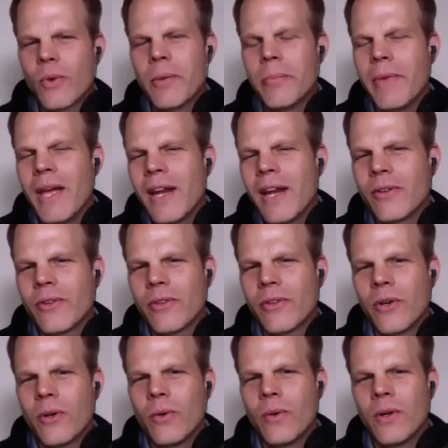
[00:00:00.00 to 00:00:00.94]
a manual
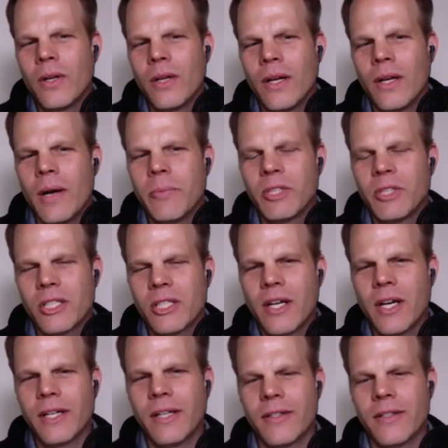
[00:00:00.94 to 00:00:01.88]
though? How much
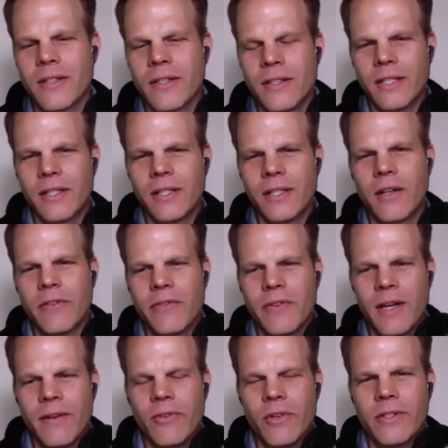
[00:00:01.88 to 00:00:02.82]
cutting does it take to get a
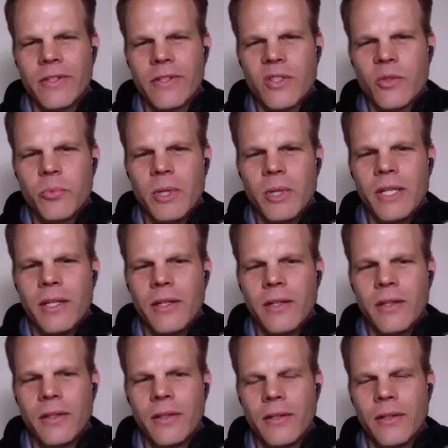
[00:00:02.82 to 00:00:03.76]
5 or a 6-speed
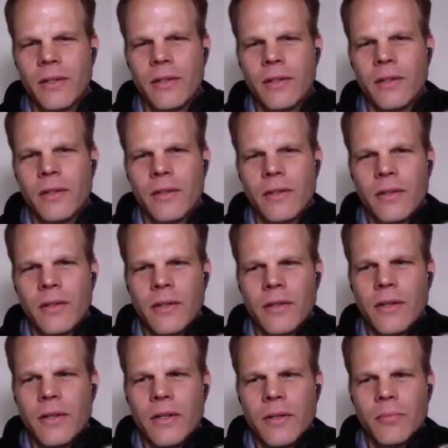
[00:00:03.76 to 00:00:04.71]
in?
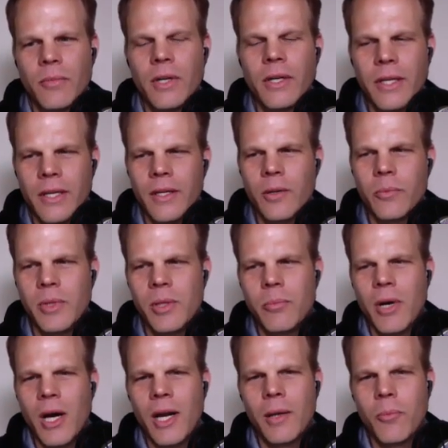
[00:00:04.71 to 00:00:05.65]
Again, a
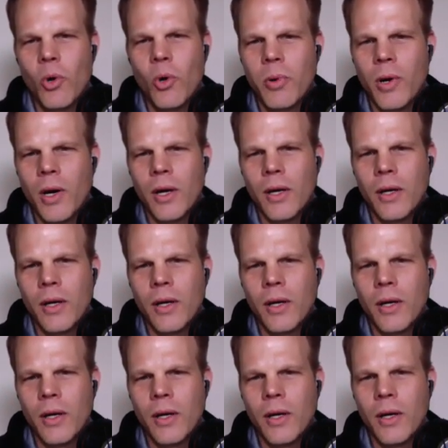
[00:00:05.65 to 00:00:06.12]
B-body Mopar.